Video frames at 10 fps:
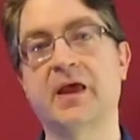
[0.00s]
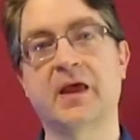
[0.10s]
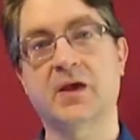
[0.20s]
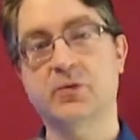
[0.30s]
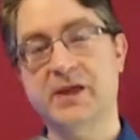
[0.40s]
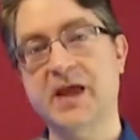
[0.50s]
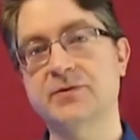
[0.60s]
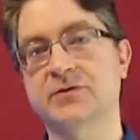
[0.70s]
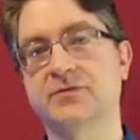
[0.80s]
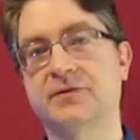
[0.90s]
And we
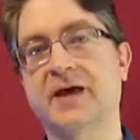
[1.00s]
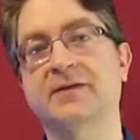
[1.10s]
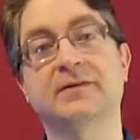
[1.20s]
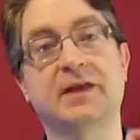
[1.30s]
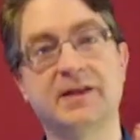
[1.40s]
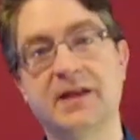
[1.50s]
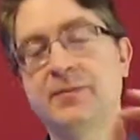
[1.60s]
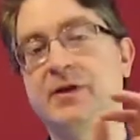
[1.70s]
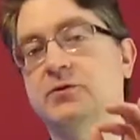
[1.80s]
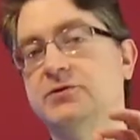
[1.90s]
capture the fact that name equals